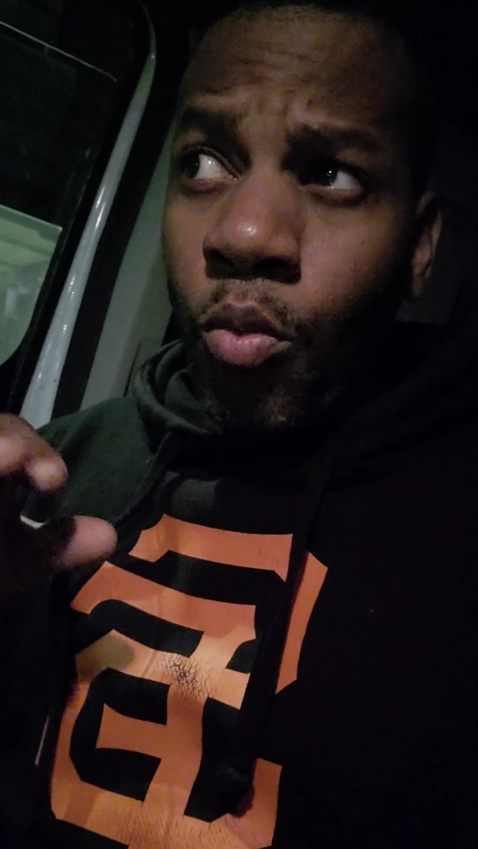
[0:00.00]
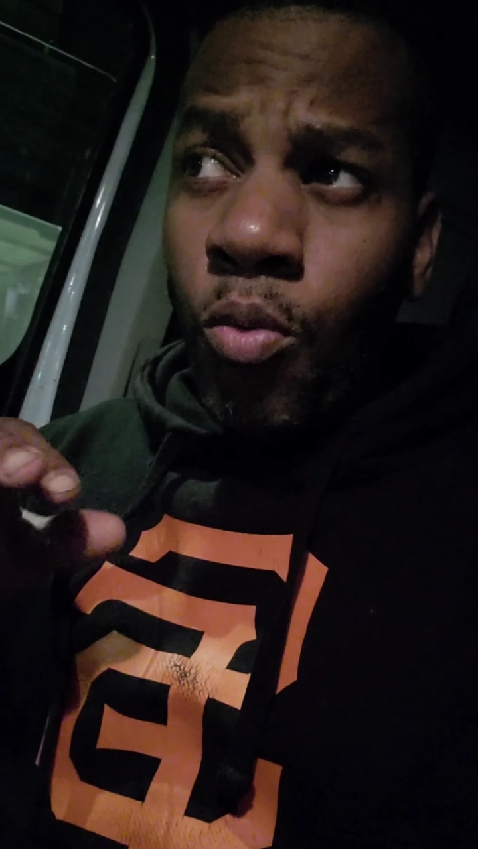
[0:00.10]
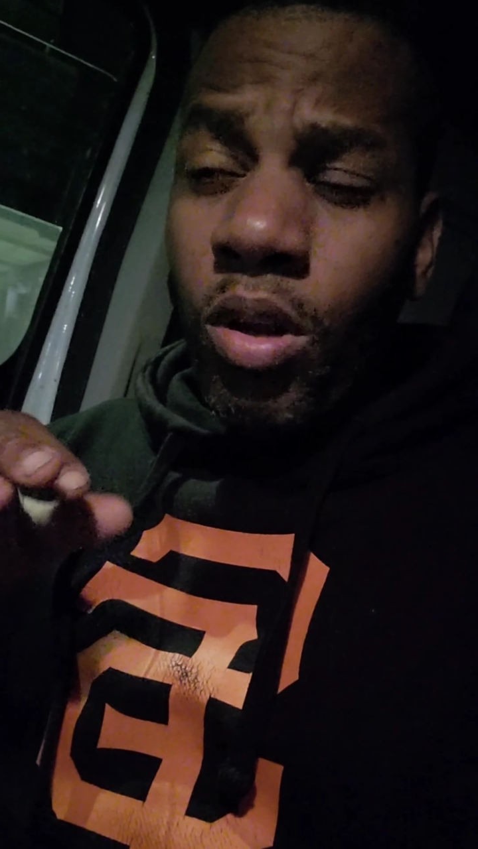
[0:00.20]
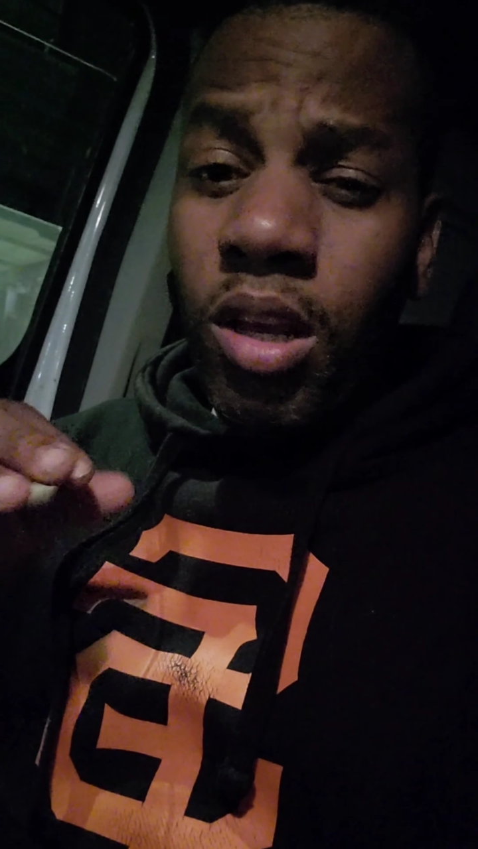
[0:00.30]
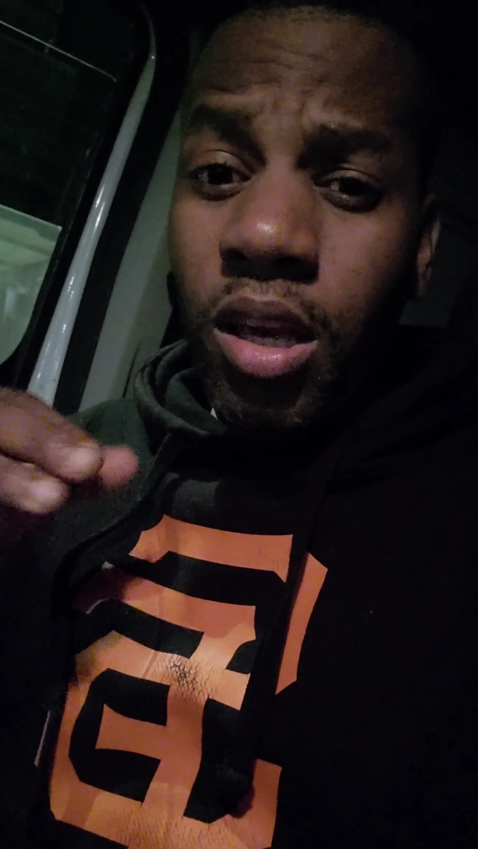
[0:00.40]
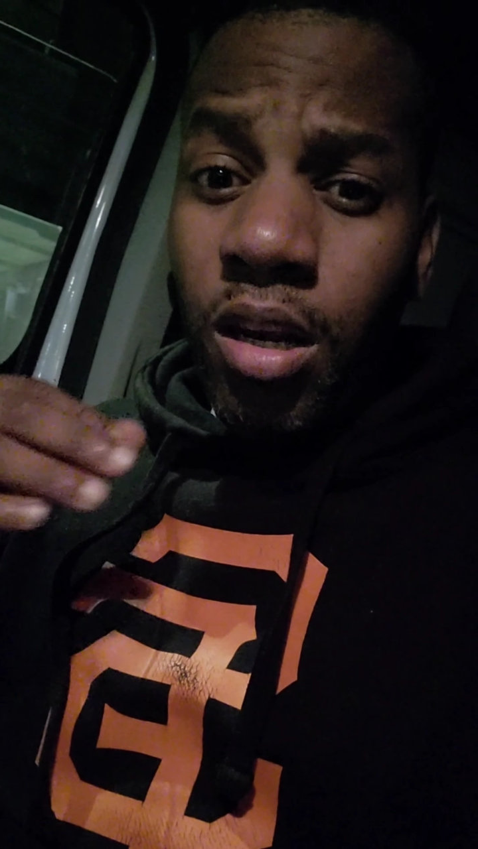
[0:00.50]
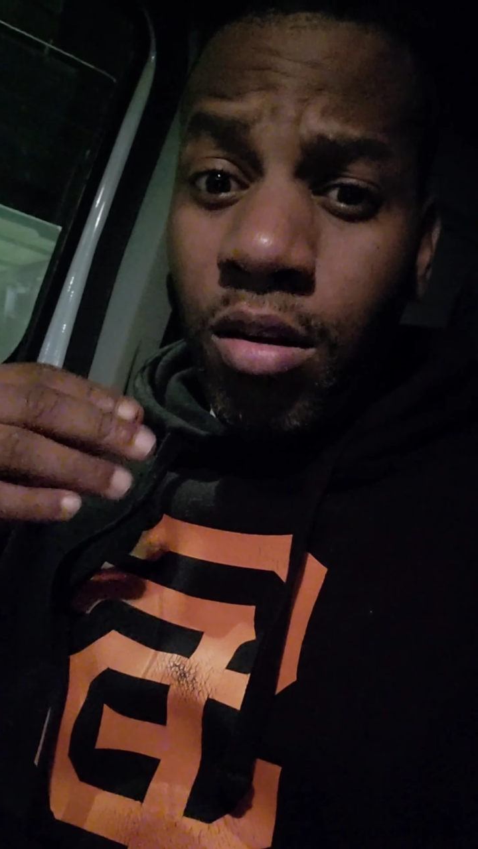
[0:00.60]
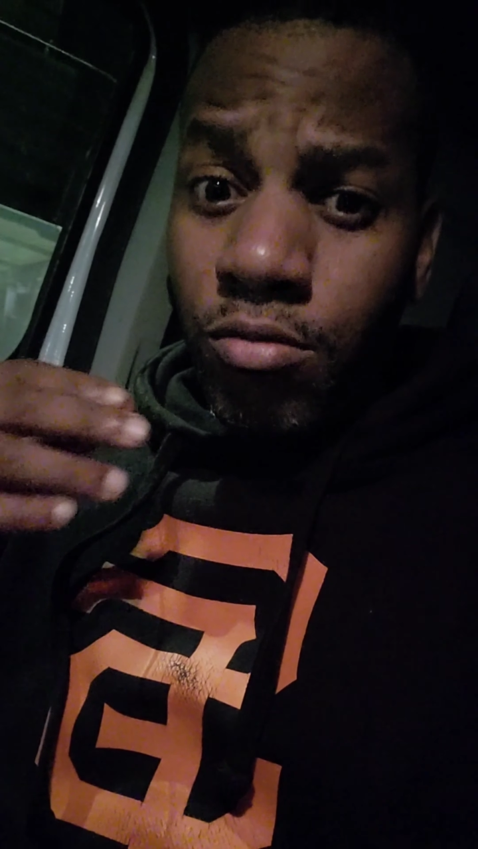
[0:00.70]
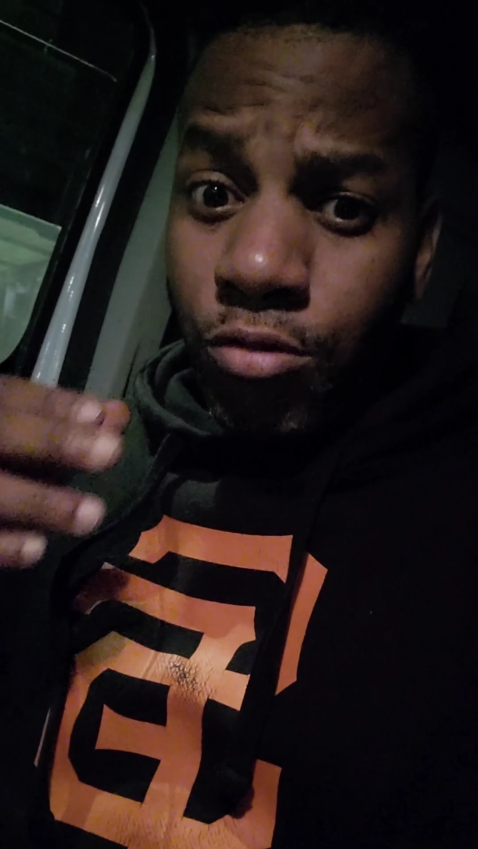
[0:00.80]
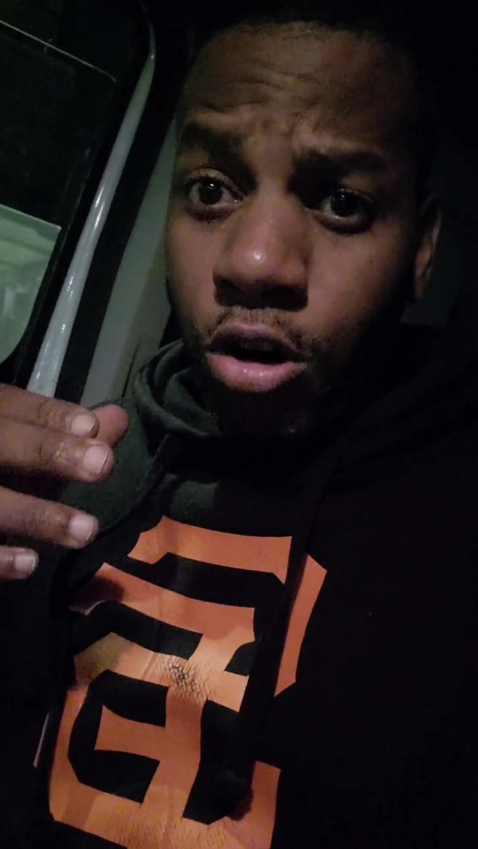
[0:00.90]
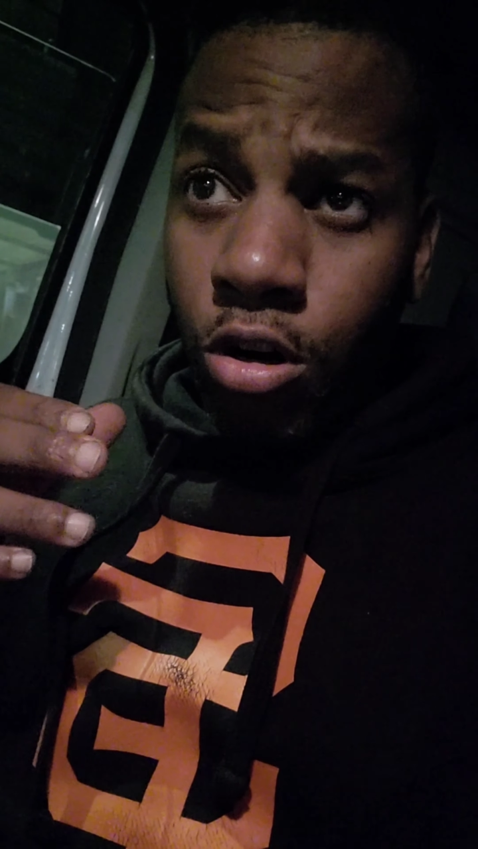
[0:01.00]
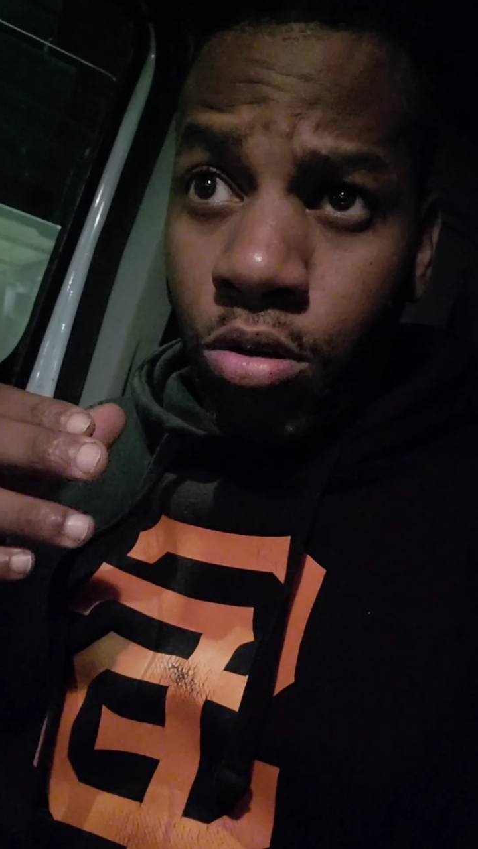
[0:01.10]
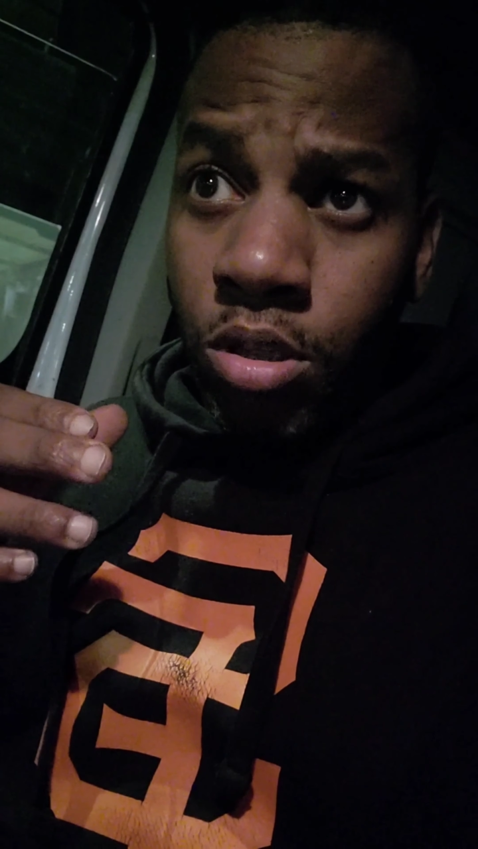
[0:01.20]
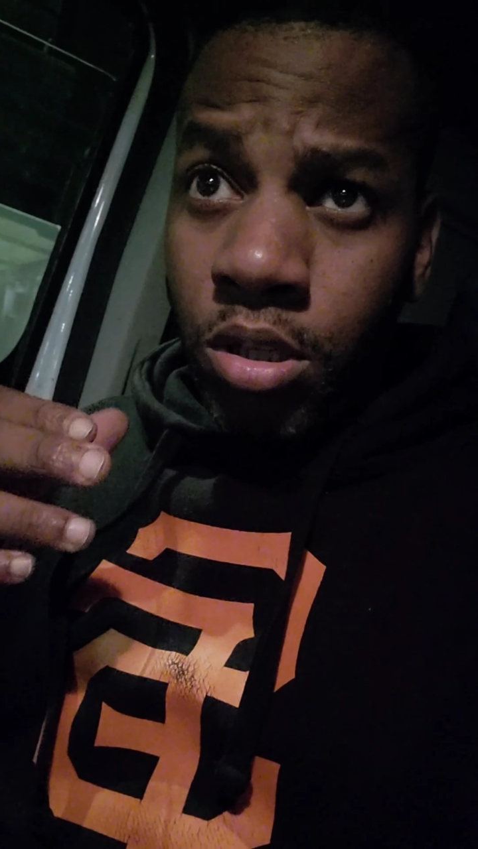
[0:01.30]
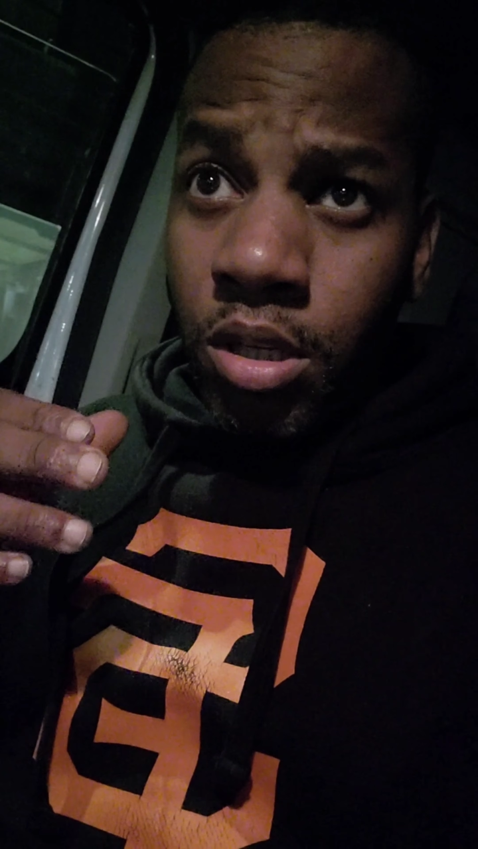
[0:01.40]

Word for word: when we look at a rural,